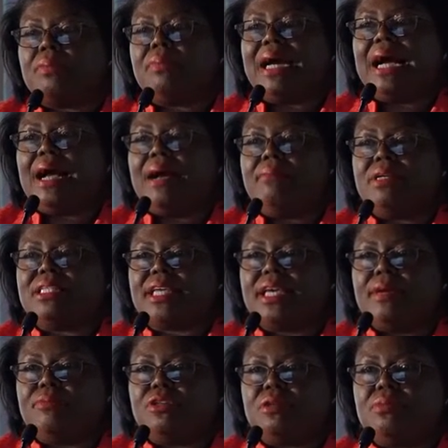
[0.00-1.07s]
Bahamas
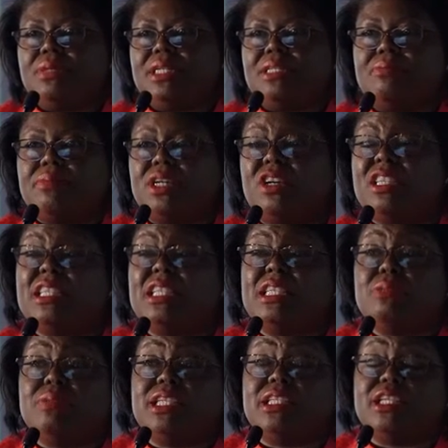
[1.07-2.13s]
came to the meeting because
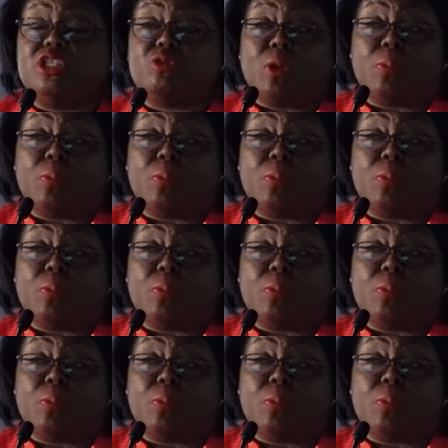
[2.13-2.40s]
these meetings